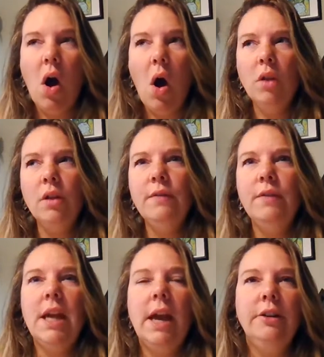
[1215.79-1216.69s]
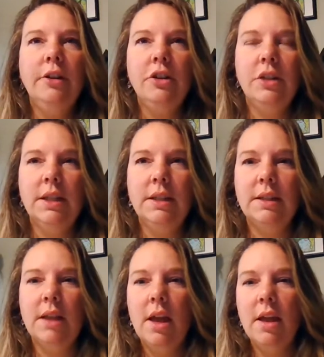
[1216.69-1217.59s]
all of the
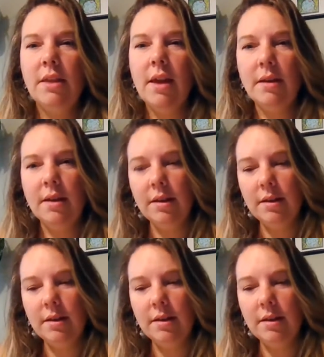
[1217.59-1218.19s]
energies that